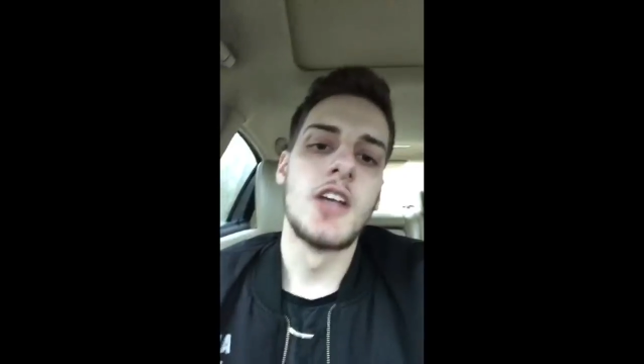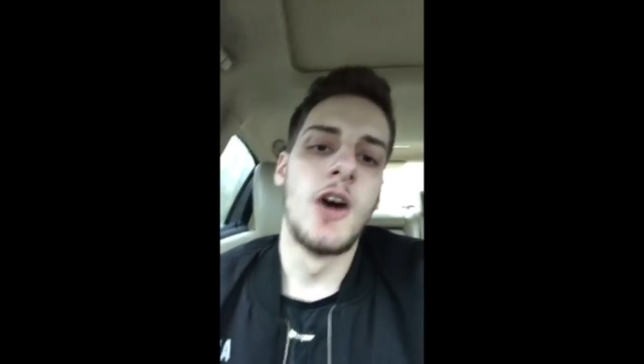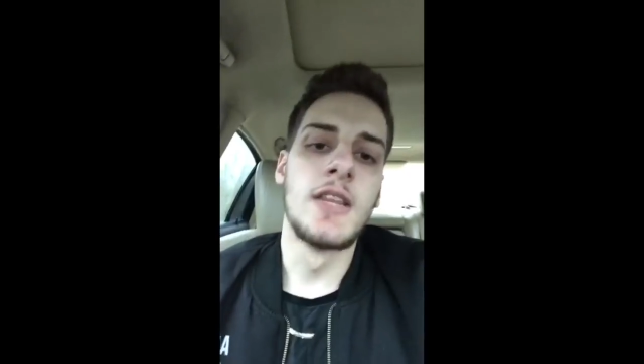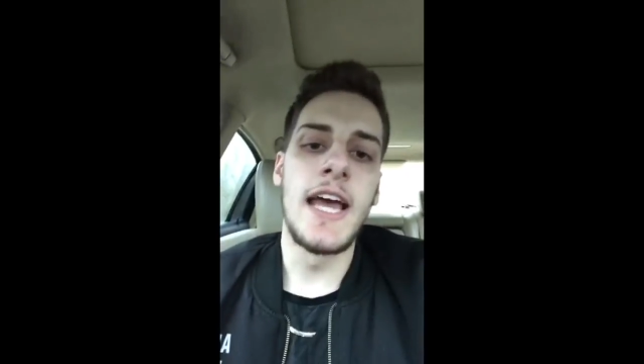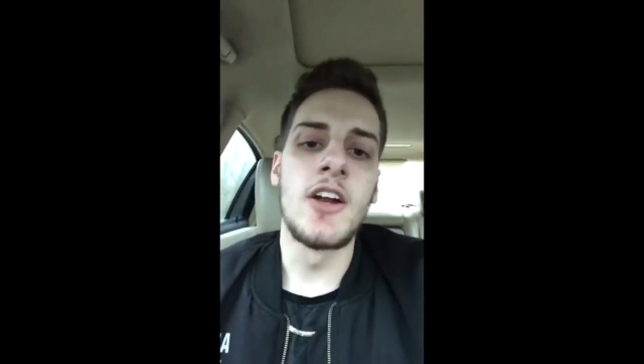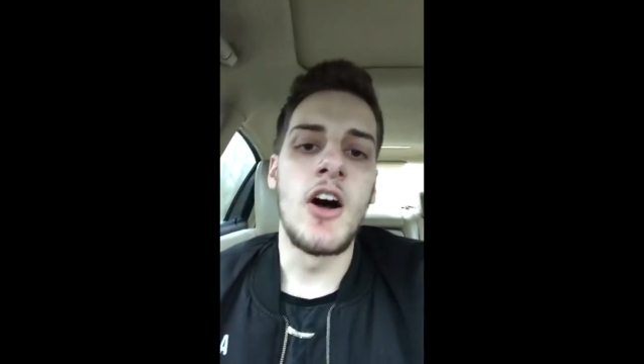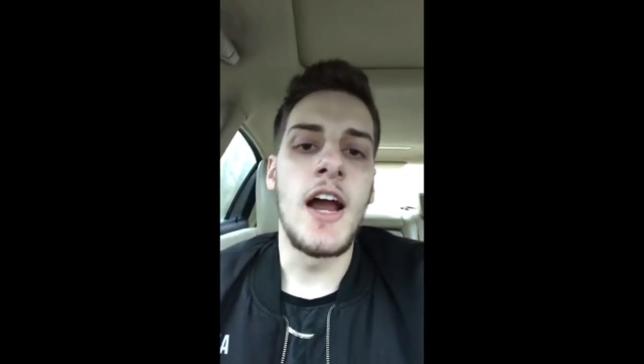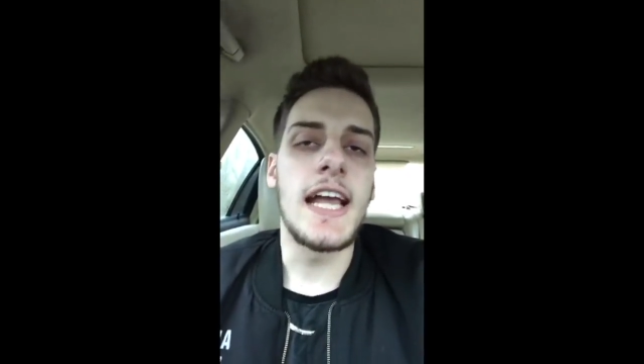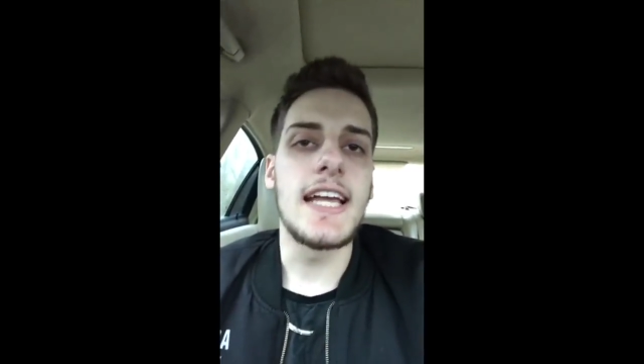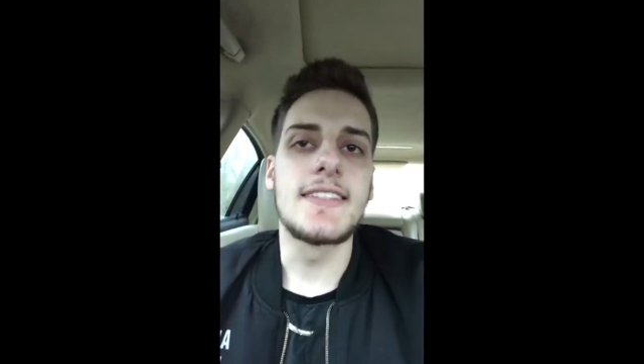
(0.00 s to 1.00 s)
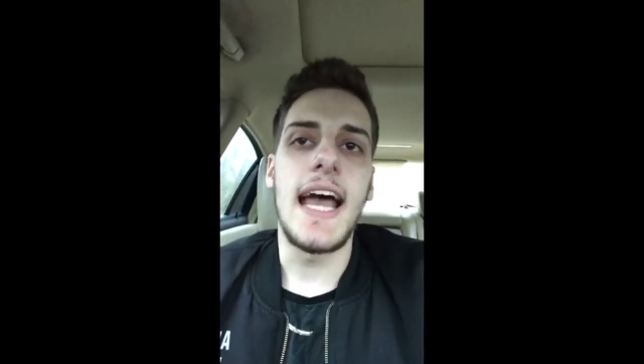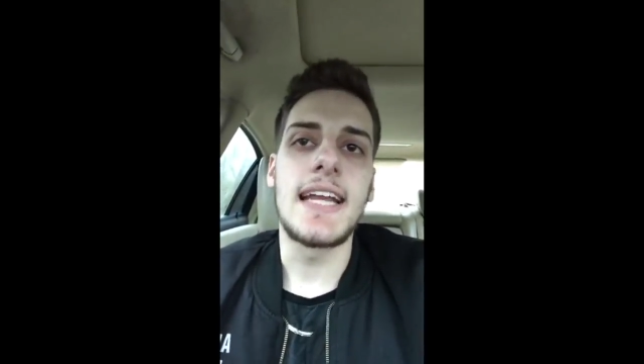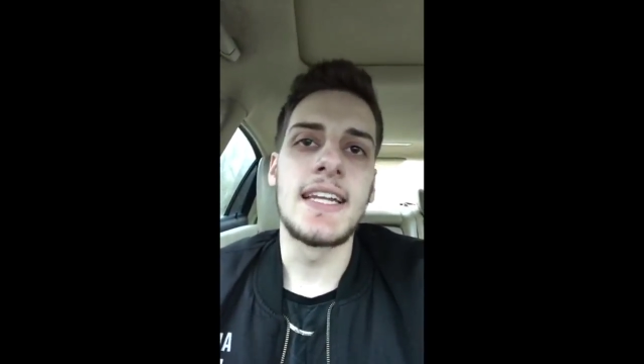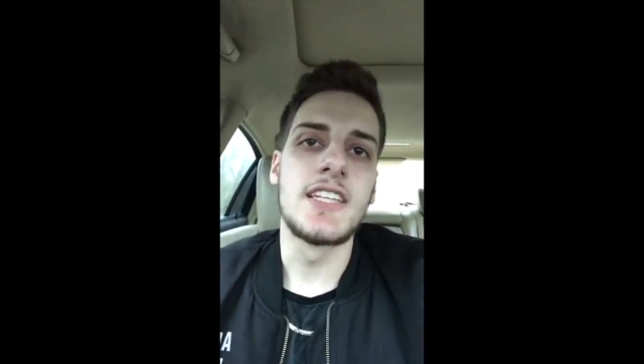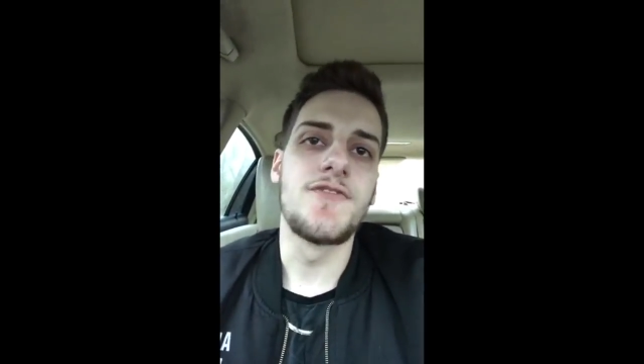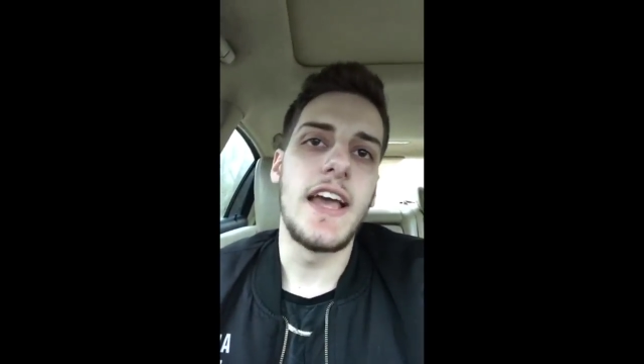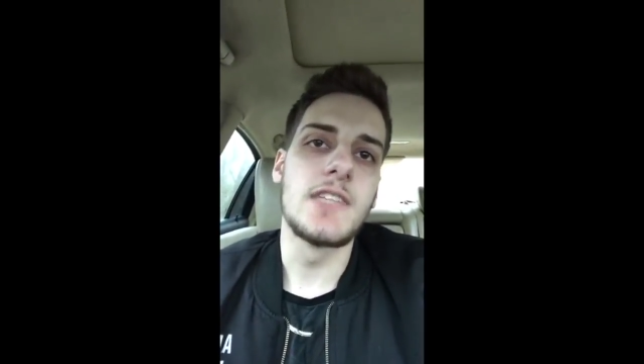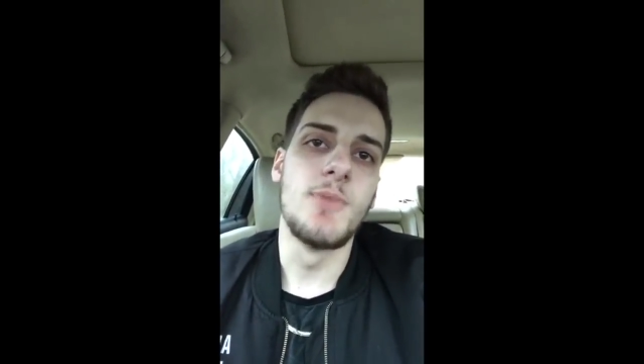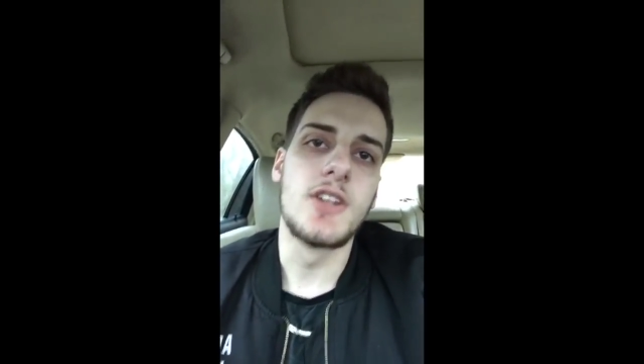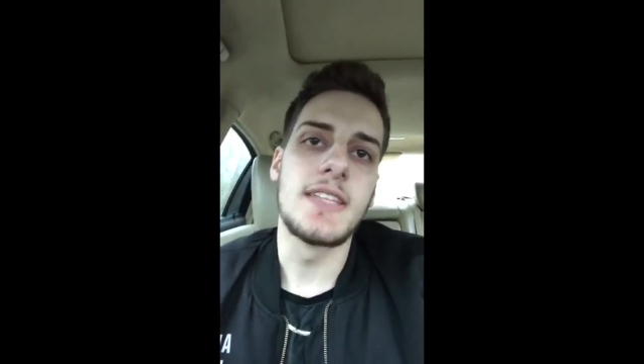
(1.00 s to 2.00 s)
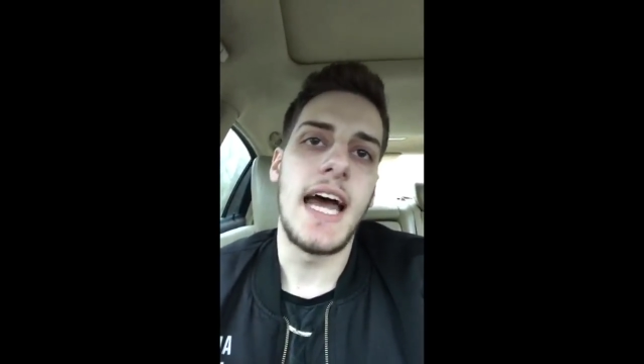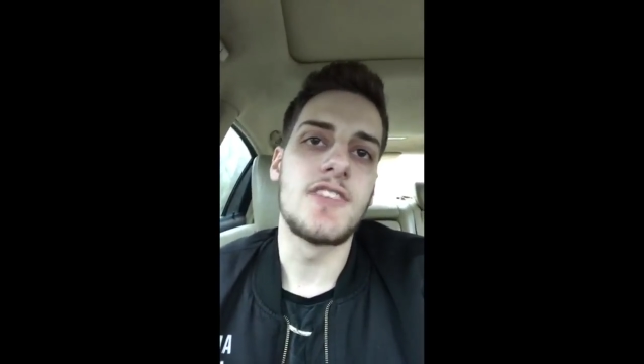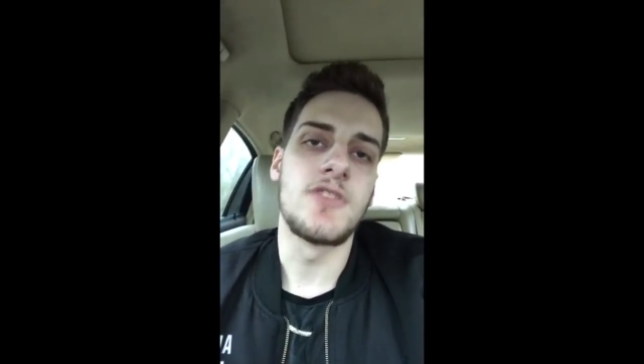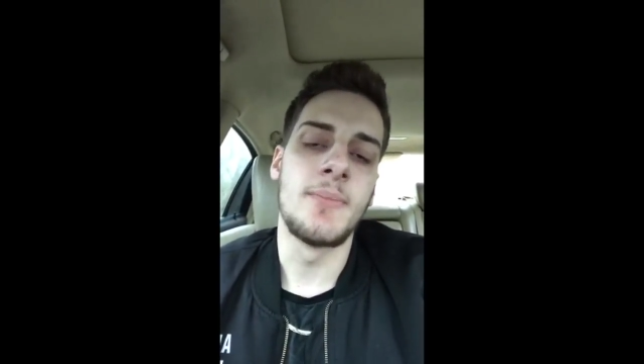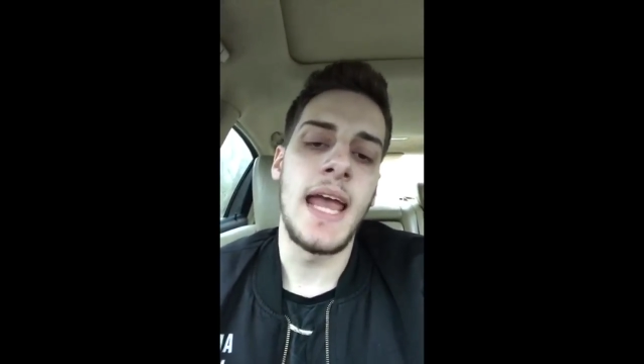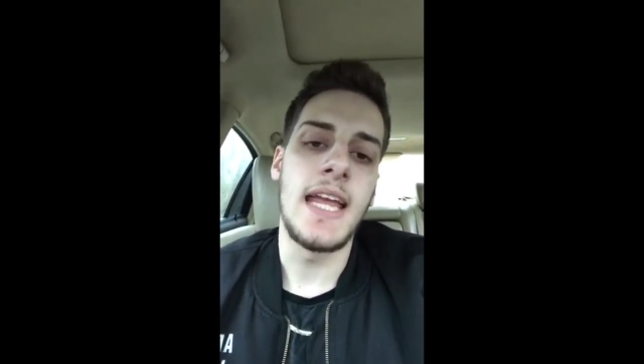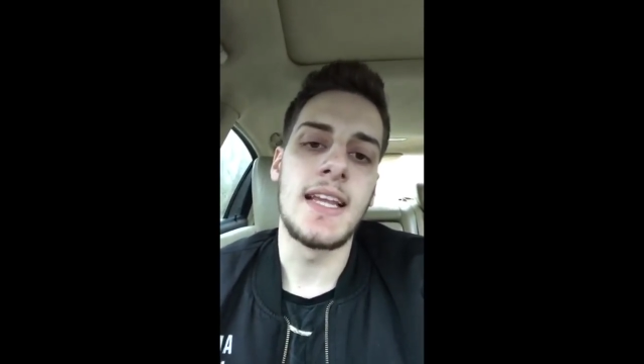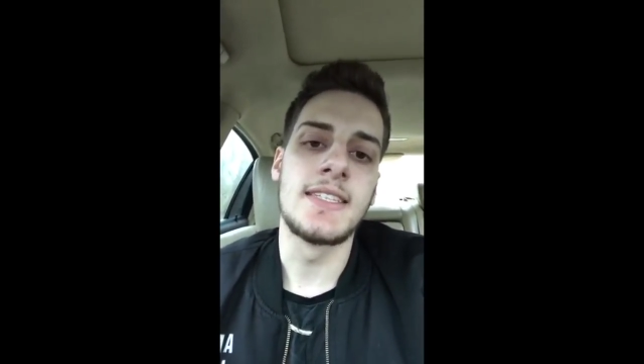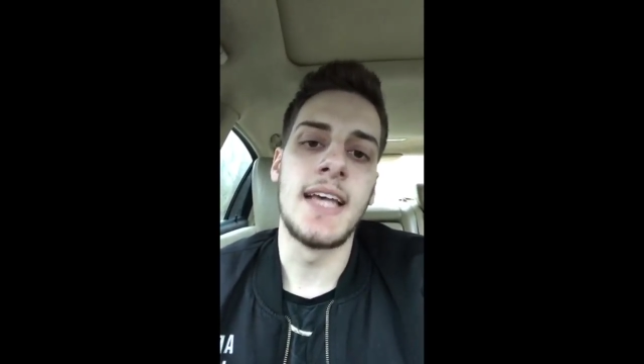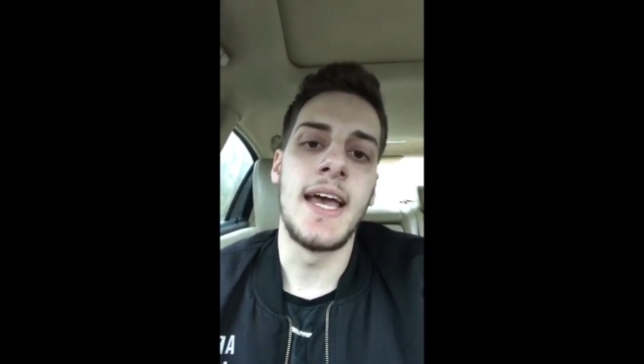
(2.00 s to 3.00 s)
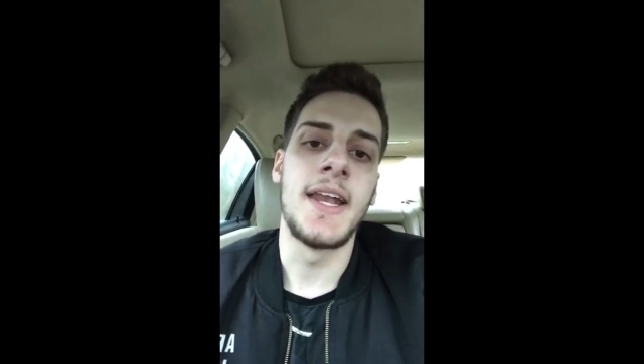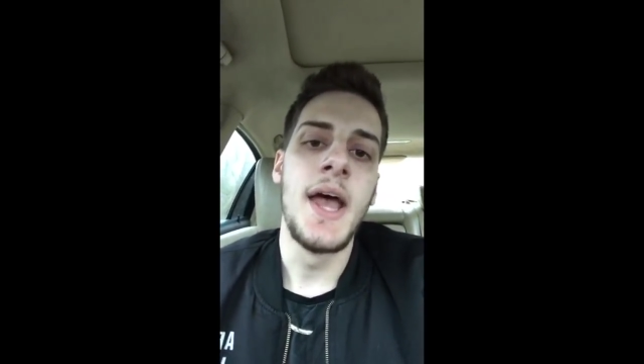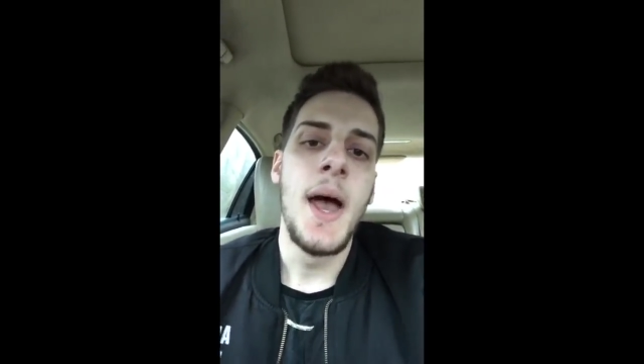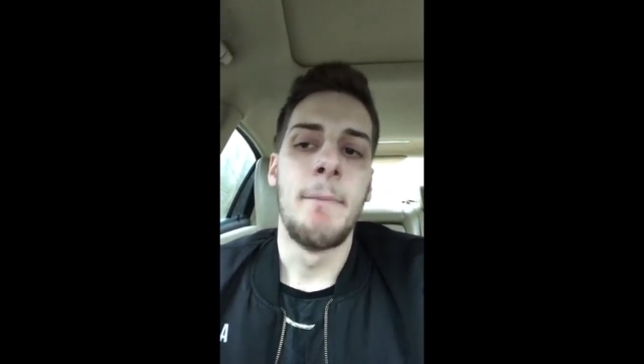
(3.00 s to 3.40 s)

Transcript: So later on, I get tagged in this Facebook status from Nate that said,